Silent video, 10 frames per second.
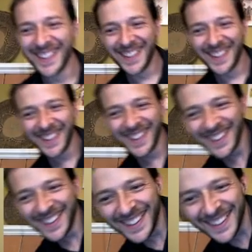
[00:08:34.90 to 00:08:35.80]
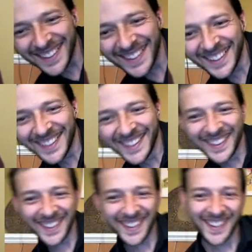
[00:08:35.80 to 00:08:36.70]

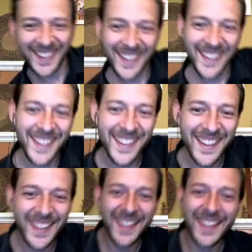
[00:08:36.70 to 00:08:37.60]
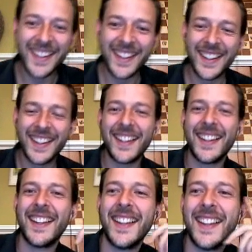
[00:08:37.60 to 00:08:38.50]

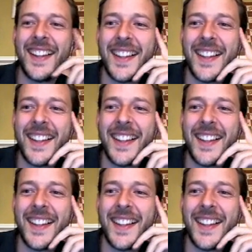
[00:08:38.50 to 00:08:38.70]
No words are spoken by the person on screen.